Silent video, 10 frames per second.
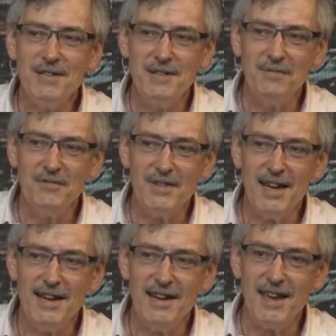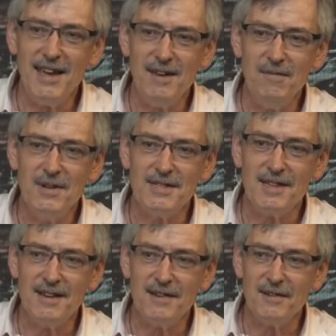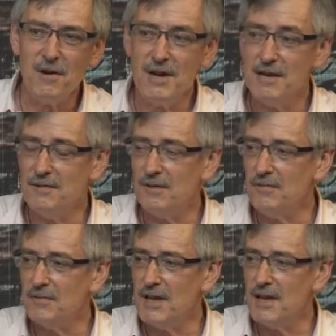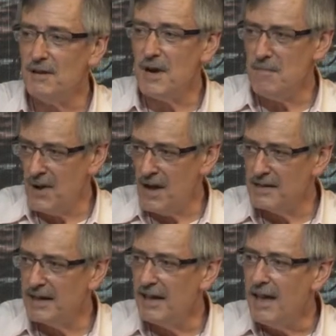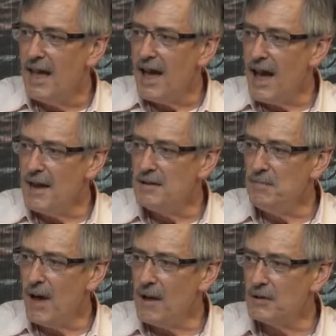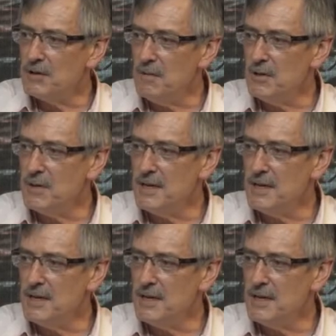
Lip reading: 2015, he was co-leader of the Green Party, and by October